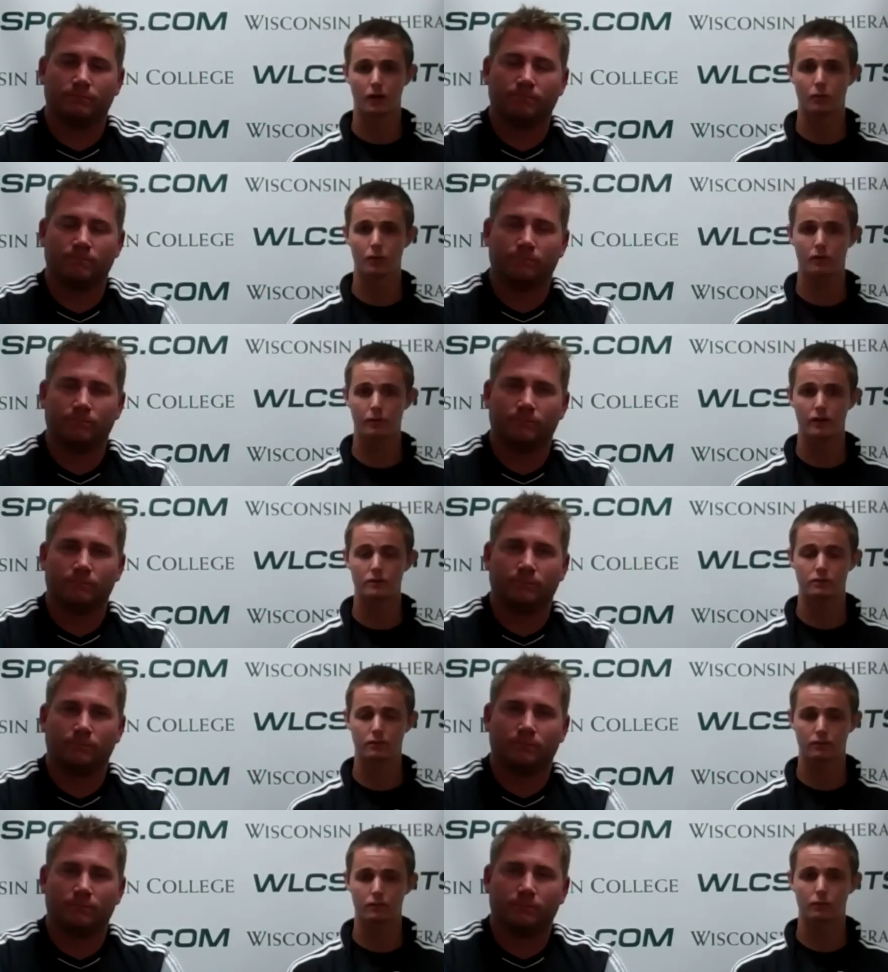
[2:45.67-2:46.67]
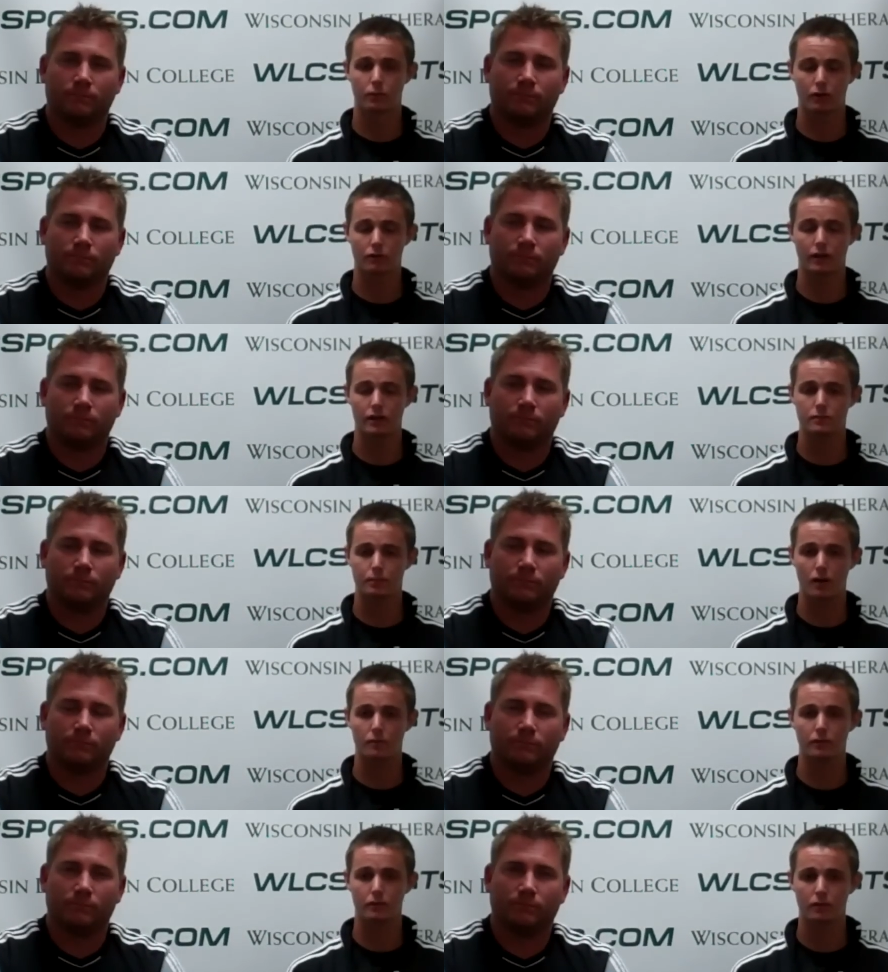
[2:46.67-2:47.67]
Speaker 1: our work rate rate is
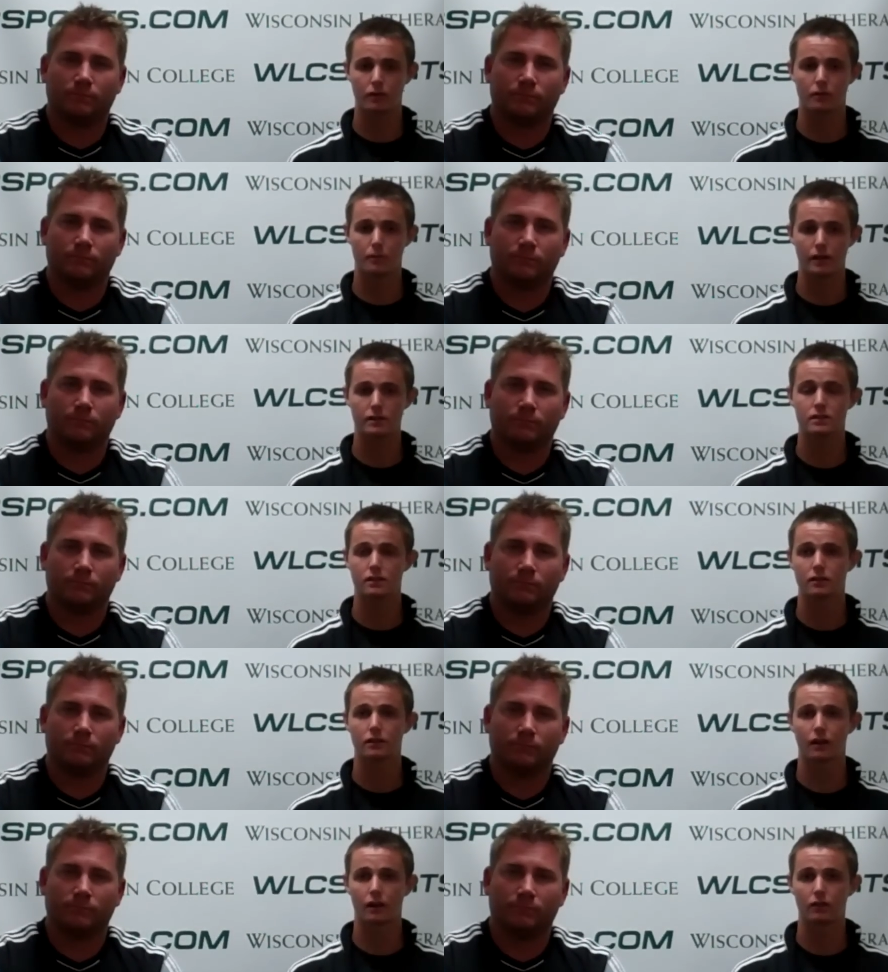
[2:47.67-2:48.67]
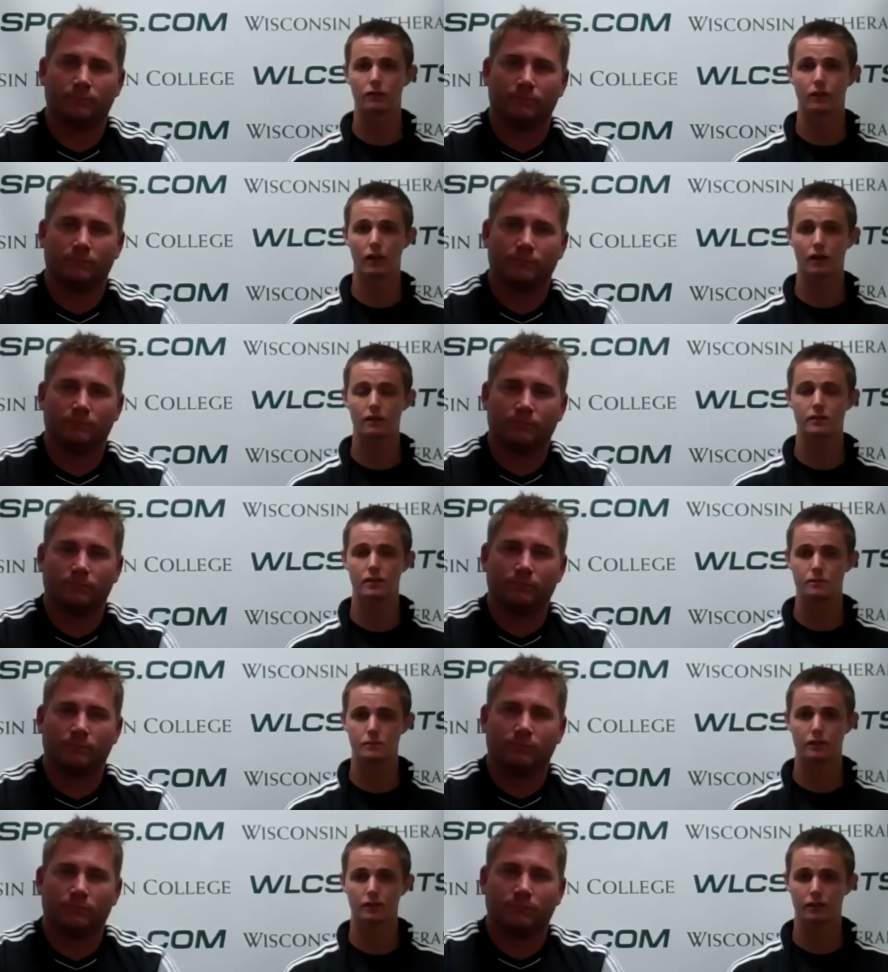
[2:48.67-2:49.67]
probably one of the best out of a lot of
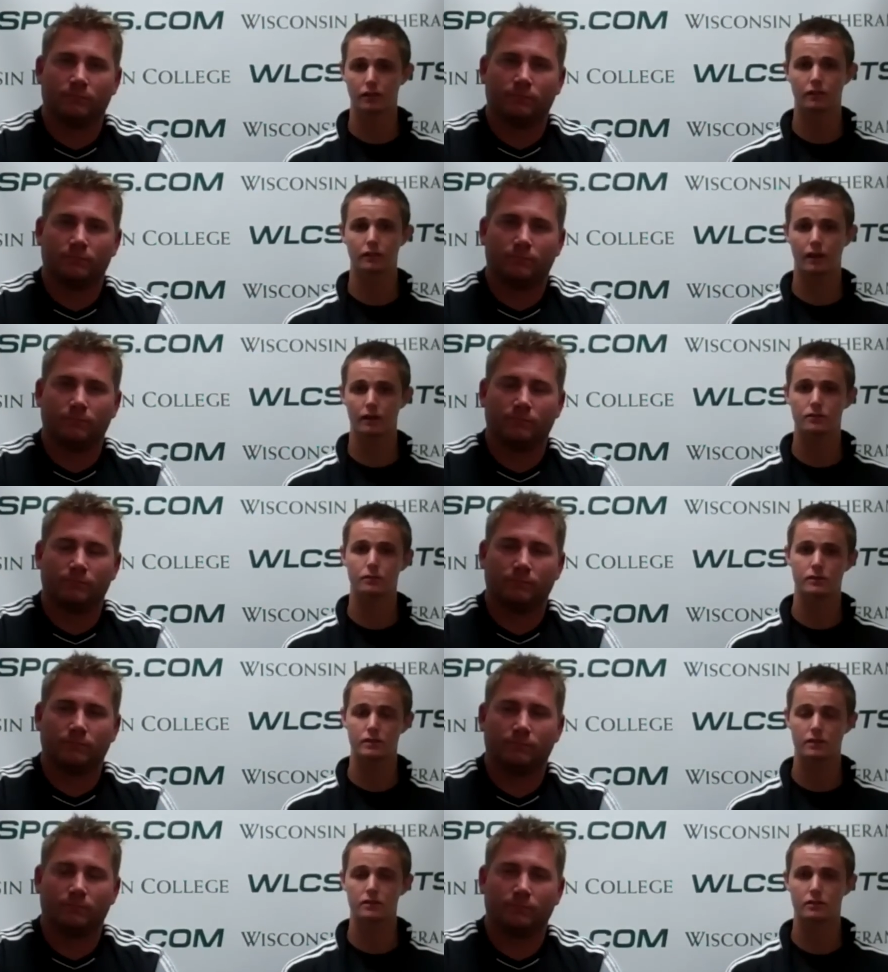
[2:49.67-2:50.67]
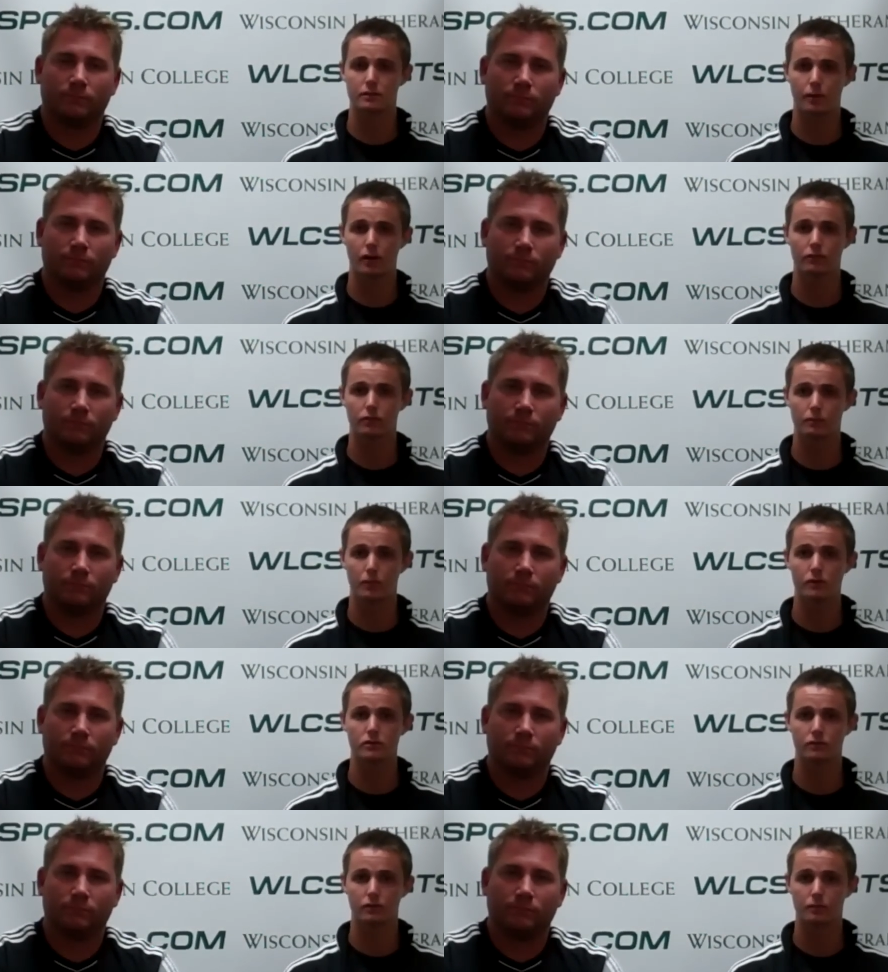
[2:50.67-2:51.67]
teams, and that's what sets us apart from
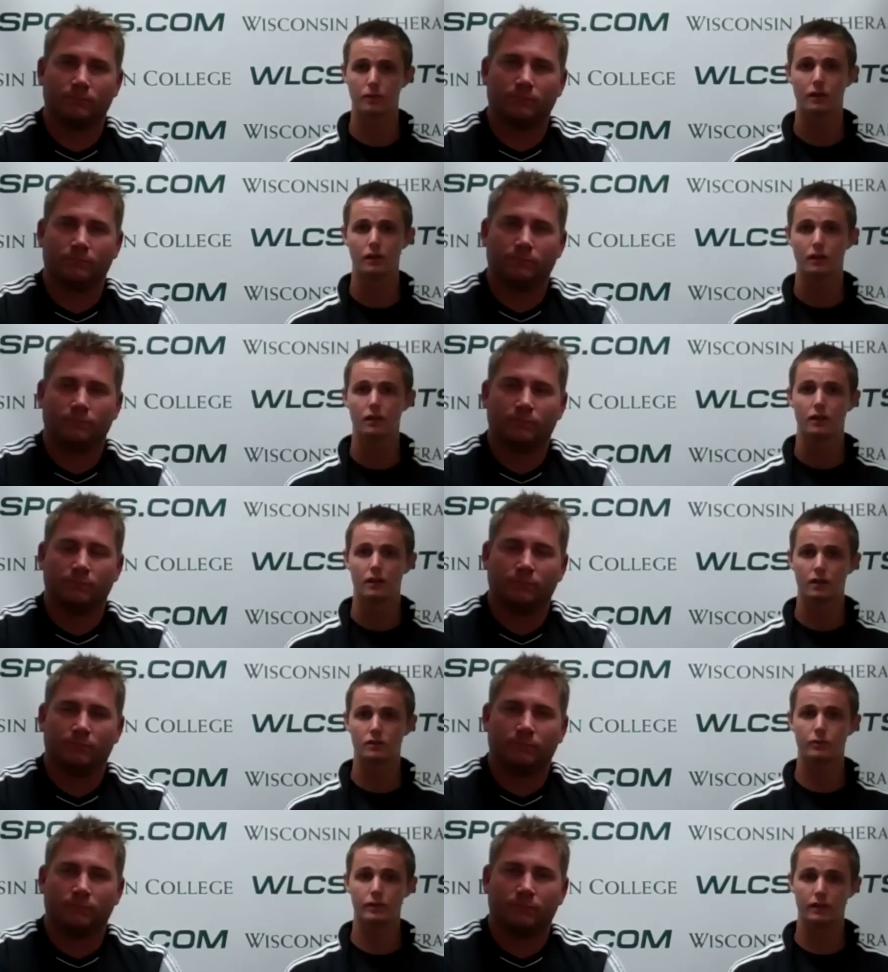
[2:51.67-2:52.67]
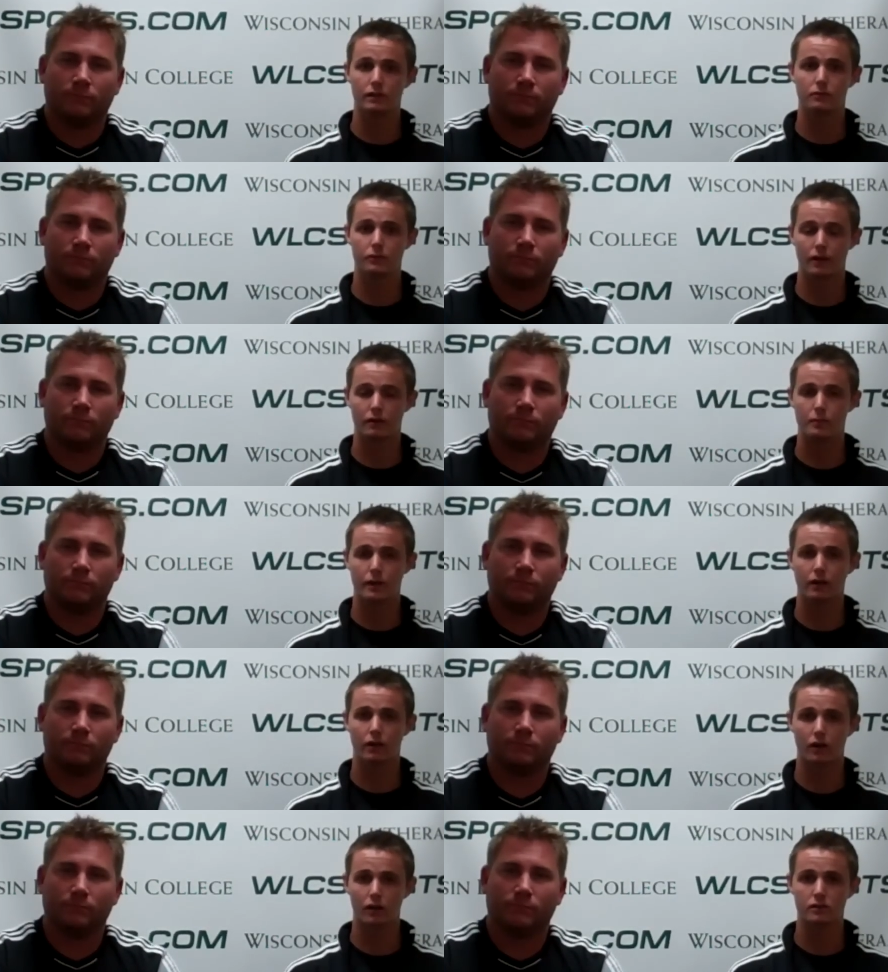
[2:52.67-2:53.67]
most of them. Is we we have
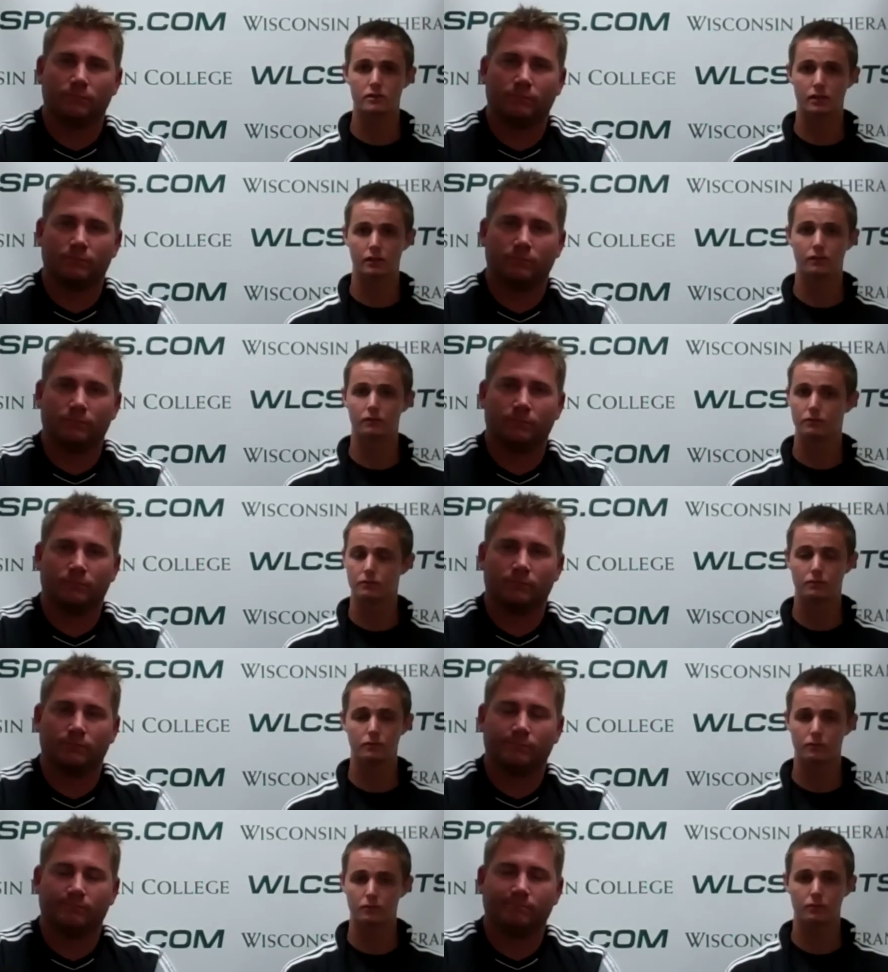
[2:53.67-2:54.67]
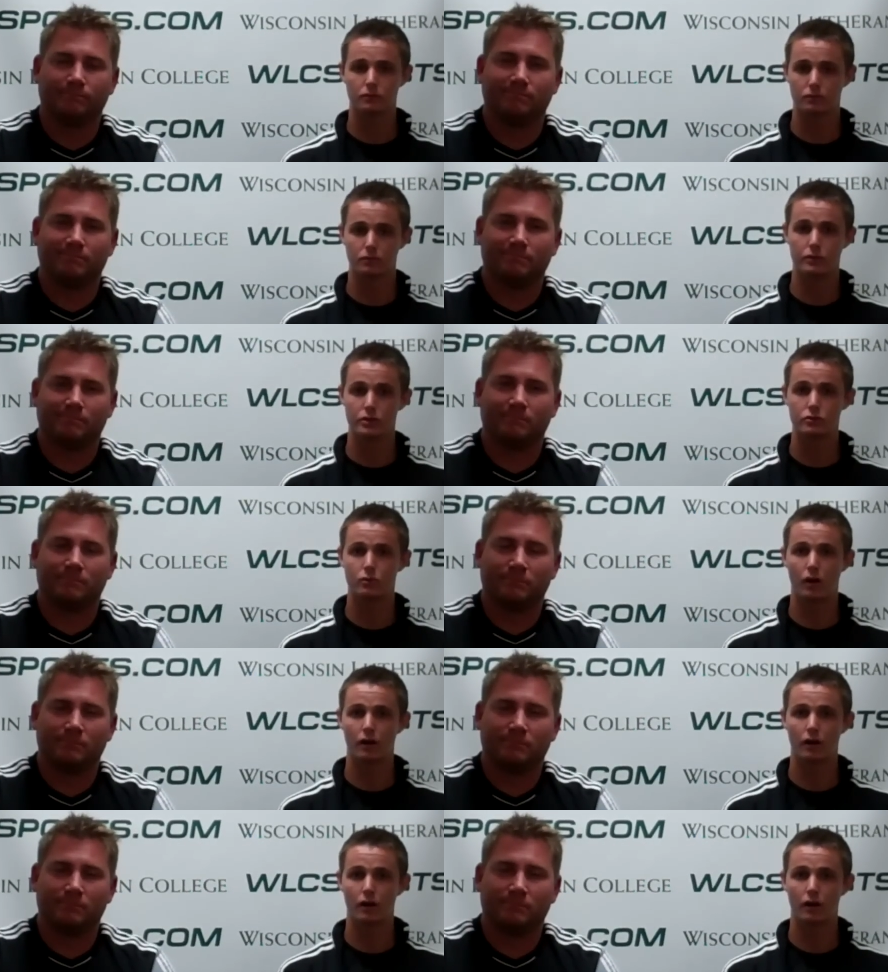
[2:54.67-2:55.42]
bigger hearts and we just